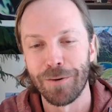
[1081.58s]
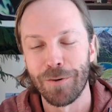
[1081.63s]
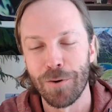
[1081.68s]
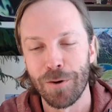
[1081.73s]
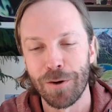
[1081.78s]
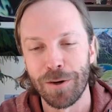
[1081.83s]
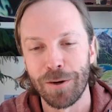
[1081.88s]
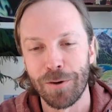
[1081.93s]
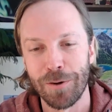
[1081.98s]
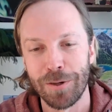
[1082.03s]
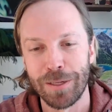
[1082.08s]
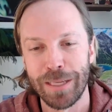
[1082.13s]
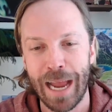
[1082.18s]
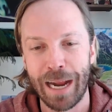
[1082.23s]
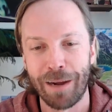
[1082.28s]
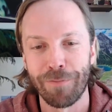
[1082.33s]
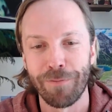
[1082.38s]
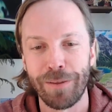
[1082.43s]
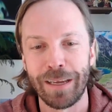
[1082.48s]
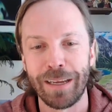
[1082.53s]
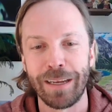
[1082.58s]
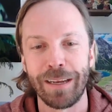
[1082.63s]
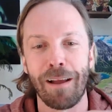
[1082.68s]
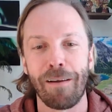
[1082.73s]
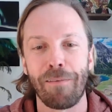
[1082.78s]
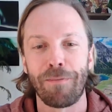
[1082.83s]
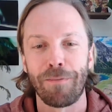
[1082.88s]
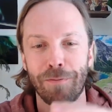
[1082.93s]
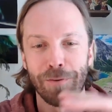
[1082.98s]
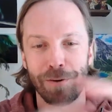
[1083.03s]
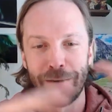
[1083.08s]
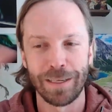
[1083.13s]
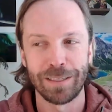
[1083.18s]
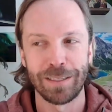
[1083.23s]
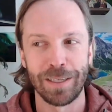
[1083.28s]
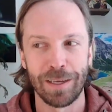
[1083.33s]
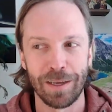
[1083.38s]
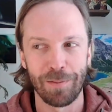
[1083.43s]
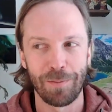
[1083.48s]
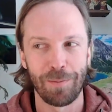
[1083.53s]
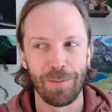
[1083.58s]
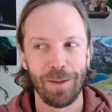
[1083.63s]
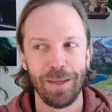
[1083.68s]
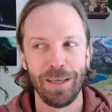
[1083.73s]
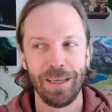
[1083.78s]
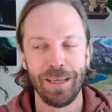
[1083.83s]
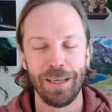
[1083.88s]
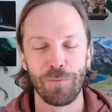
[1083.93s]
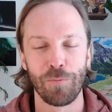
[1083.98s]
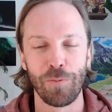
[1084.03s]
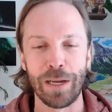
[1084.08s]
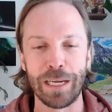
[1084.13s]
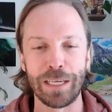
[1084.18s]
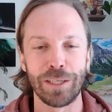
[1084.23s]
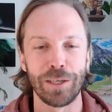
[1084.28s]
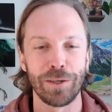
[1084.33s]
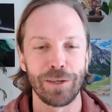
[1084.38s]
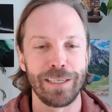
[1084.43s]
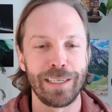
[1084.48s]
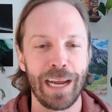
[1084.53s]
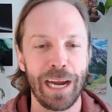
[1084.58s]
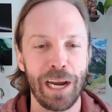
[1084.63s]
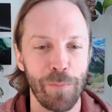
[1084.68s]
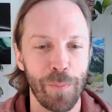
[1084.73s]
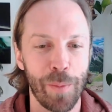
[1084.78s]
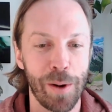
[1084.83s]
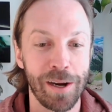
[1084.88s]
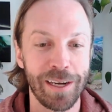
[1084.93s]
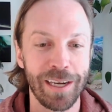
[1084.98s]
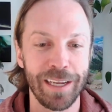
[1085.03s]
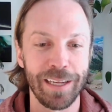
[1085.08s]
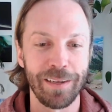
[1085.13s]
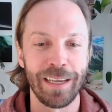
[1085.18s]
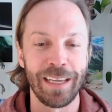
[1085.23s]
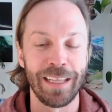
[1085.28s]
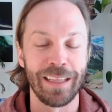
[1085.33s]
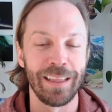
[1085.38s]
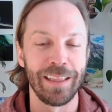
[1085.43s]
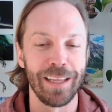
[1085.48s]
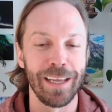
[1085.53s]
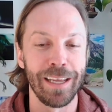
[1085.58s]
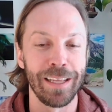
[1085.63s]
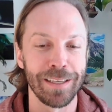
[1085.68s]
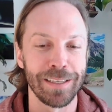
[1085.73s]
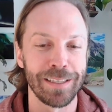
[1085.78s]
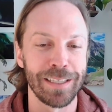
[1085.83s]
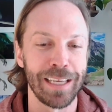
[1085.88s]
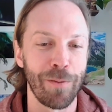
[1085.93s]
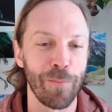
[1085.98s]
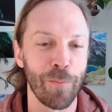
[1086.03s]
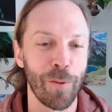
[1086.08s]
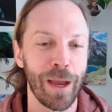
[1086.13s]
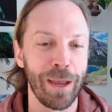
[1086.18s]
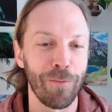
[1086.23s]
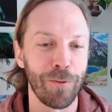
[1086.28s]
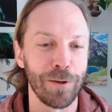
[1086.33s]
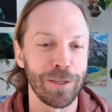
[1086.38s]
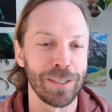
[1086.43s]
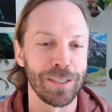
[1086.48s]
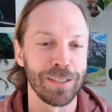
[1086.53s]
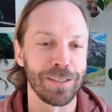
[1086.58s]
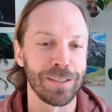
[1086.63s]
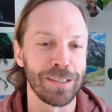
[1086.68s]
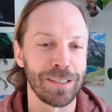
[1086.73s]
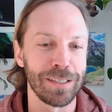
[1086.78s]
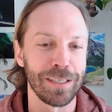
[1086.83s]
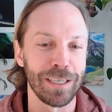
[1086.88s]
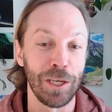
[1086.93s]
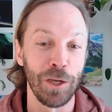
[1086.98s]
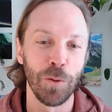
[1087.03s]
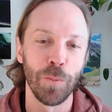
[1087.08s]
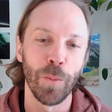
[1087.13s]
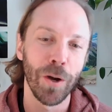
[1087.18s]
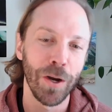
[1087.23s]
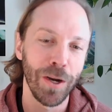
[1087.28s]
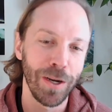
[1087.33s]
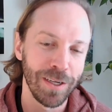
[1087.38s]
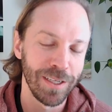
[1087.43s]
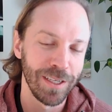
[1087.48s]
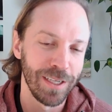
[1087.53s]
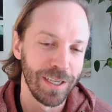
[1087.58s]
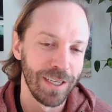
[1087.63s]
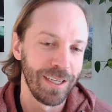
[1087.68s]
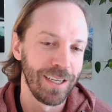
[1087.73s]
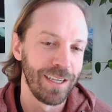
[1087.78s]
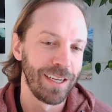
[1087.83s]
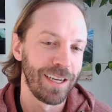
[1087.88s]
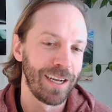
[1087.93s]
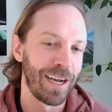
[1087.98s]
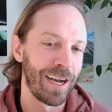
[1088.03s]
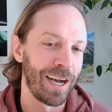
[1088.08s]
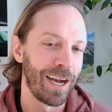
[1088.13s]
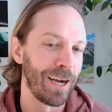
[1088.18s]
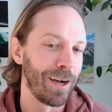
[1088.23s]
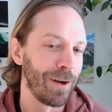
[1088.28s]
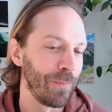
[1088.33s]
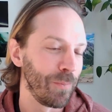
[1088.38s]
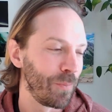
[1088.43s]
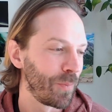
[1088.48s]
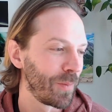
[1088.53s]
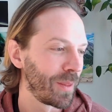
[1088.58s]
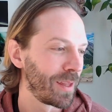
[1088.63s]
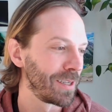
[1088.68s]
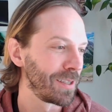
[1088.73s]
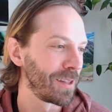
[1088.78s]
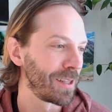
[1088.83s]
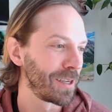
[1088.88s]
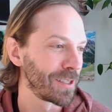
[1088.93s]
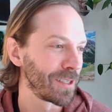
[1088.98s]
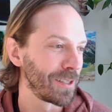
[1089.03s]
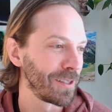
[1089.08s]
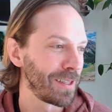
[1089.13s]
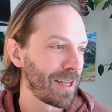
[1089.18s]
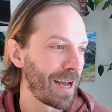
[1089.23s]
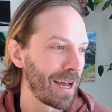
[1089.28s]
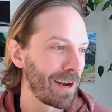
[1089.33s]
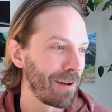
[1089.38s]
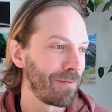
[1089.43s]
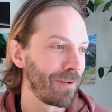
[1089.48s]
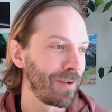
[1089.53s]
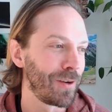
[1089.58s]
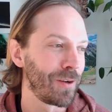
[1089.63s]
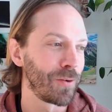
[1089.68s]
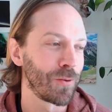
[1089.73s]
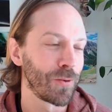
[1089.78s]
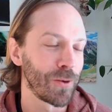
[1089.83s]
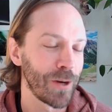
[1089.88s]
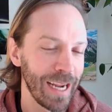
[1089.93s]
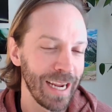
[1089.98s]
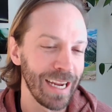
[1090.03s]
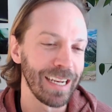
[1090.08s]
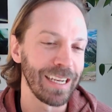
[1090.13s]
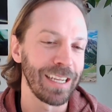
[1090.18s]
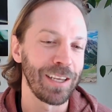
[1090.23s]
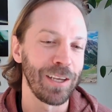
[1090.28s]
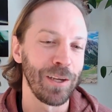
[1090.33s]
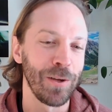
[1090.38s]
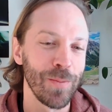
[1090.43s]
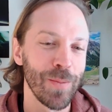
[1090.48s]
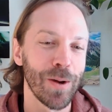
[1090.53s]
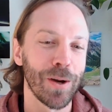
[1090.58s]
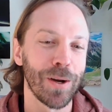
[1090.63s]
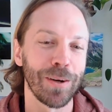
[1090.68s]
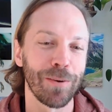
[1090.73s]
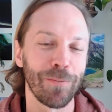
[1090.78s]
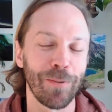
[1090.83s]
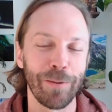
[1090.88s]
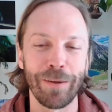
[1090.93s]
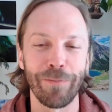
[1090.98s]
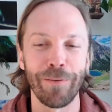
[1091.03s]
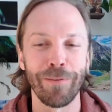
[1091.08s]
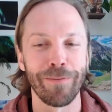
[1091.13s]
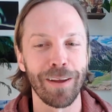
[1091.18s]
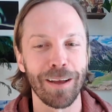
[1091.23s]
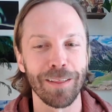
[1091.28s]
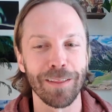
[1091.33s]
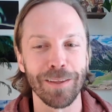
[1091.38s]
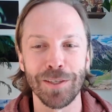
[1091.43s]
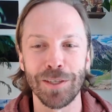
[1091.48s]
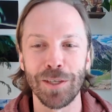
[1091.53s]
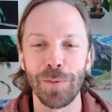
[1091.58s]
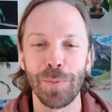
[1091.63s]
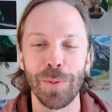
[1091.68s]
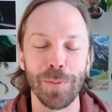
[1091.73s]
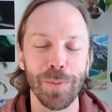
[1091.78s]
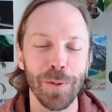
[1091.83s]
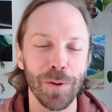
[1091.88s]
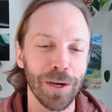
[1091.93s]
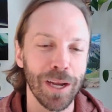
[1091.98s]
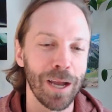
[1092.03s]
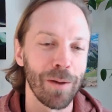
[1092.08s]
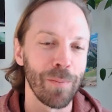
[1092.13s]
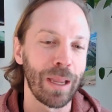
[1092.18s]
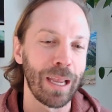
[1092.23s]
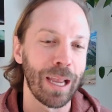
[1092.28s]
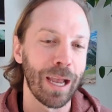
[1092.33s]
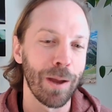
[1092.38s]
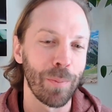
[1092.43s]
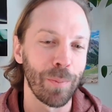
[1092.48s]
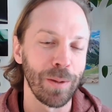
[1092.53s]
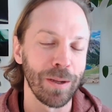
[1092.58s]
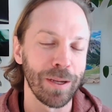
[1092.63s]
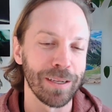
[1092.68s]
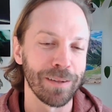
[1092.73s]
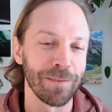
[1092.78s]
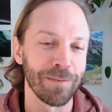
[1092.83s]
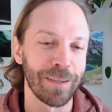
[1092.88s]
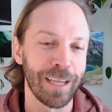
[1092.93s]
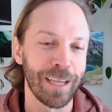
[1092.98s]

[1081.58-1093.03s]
or tactfully enough for it to reach your entire market in the same way, which is humor. There's a lot of great humor. We've got the Super Bowl coming up. You can